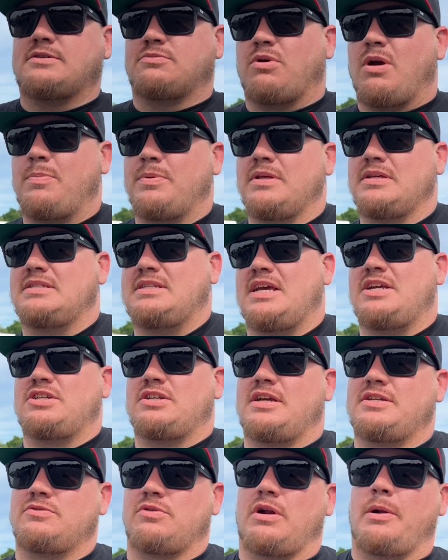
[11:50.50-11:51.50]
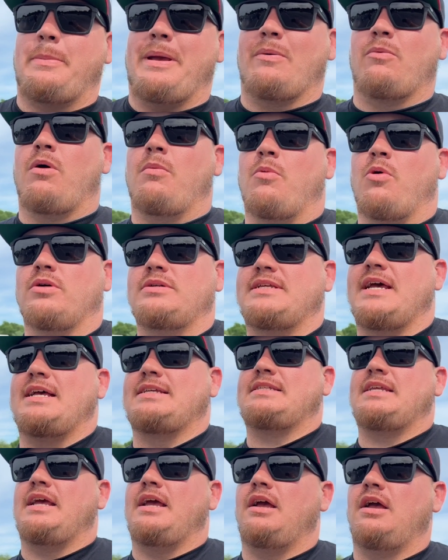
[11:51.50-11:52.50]
we're up in the stage nice. We're gonna make one more
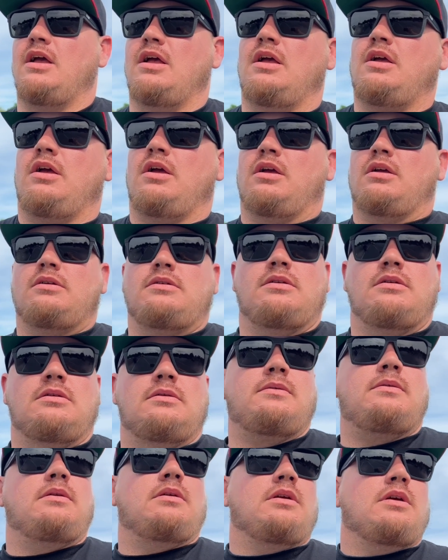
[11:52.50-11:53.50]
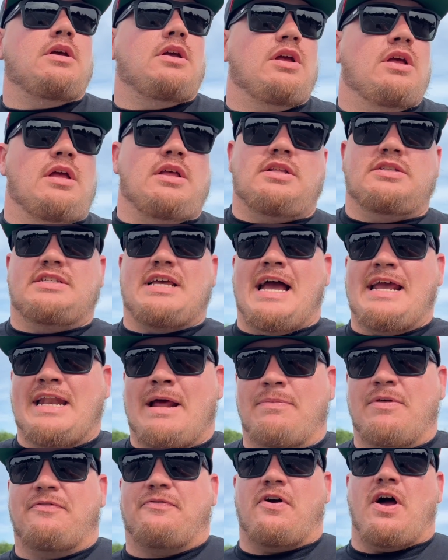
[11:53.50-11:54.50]
test hit. Tighten up
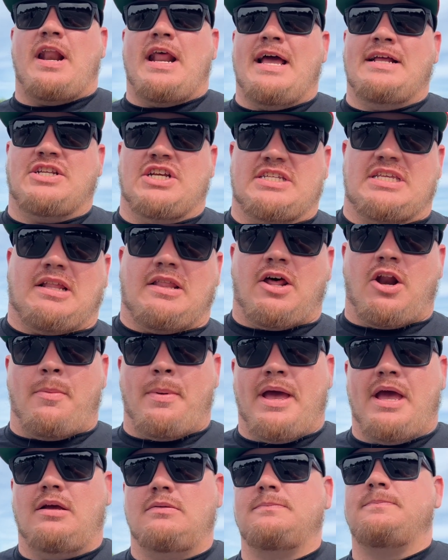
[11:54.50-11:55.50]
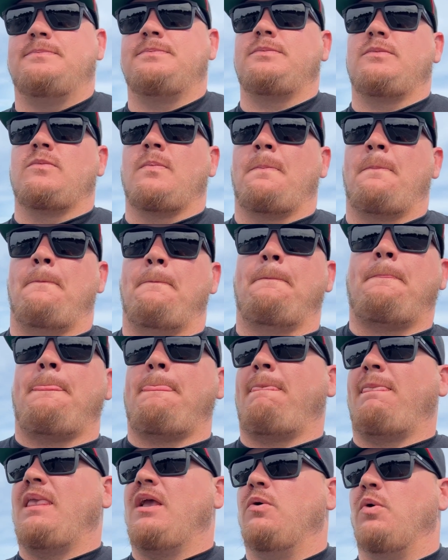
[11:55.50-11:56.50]
the front end just a little bit.
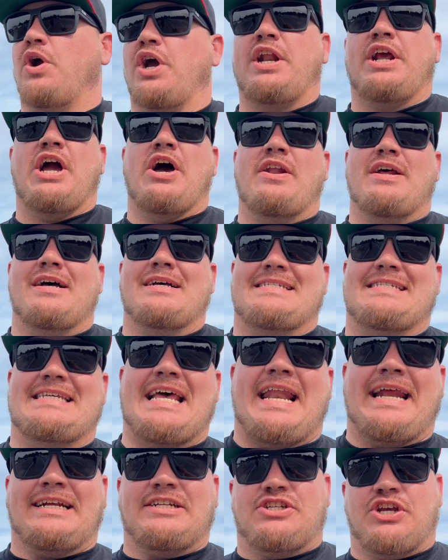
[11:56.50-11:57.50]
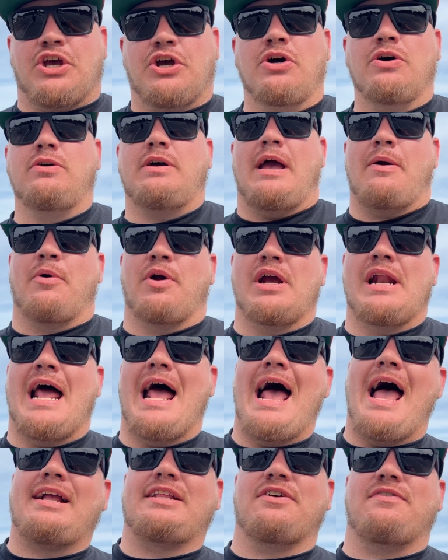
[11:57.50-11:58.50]
We're gonna go to setting 2, and we're gonna
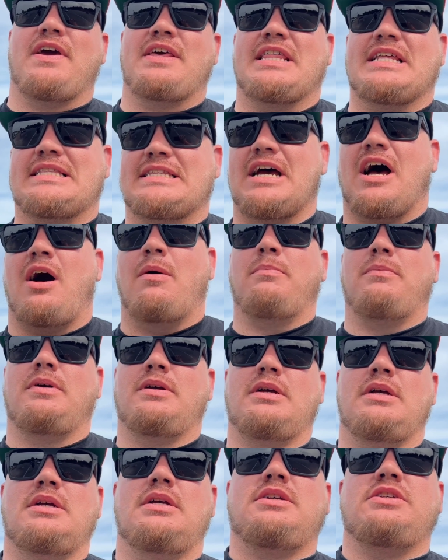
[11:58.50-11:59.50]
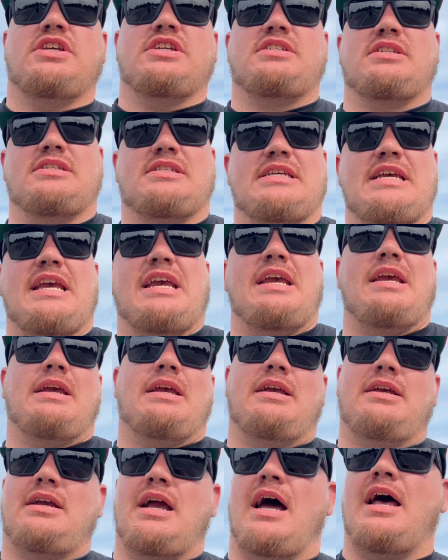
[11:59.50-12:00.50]
activate the dump just to see
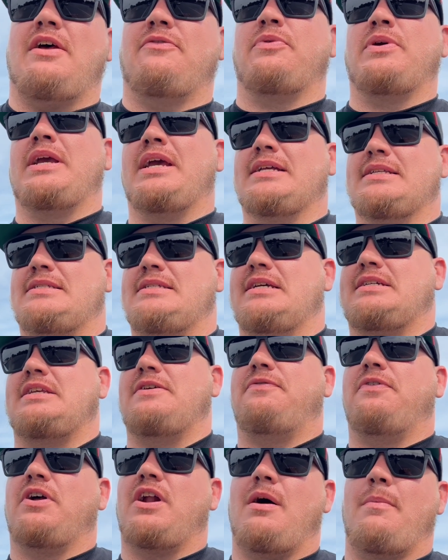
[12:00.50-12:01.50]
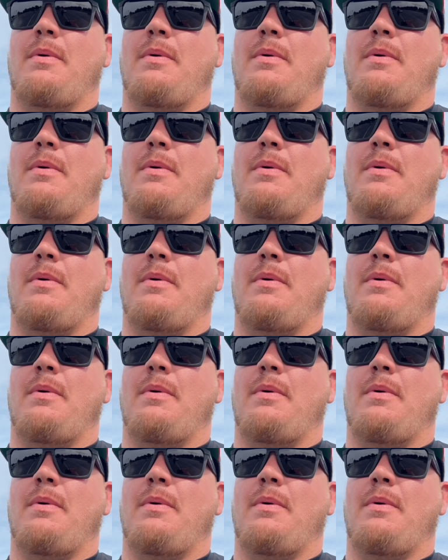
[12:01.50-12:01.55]
kind of if we can get 60 foot up.